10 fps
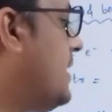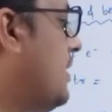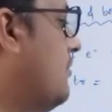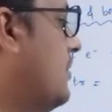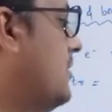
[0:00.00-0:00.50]

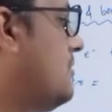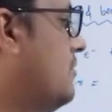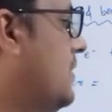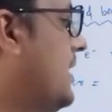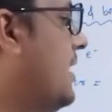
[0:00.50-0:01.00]
equals to
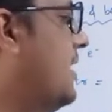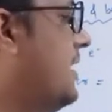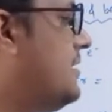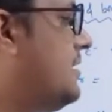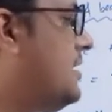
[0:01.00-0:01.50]

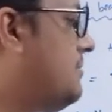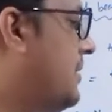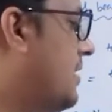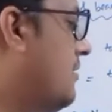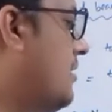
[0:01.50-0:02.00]
rearrange this
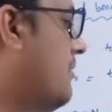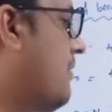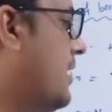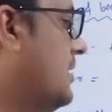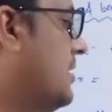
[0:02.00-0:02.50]
particular
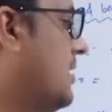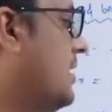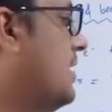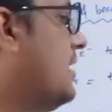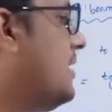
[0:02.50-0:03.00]
function.
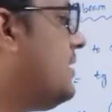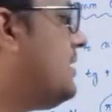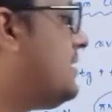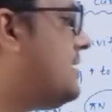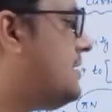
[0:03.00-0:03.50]

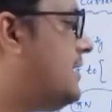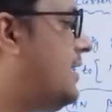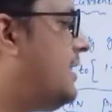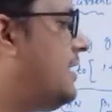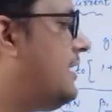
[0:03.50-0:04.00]
This is
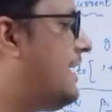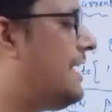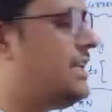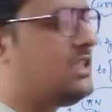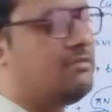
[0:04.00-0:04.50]
the
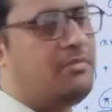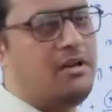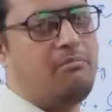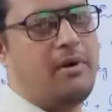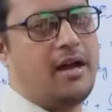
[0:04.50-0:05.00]
negligible
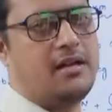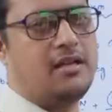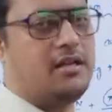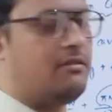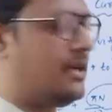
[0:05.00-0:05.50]
part.
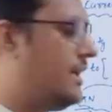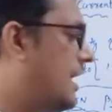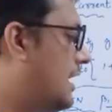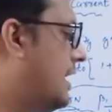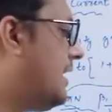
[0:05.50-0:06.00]
You can
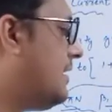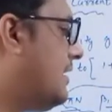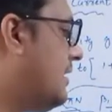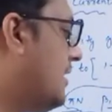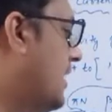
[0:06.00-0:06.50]
neglect
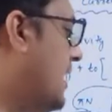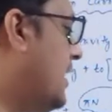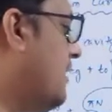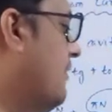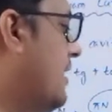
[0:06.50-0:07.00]
it and
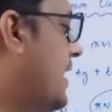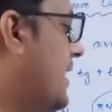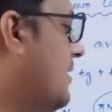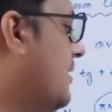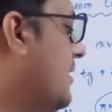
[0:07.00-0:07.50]
you will write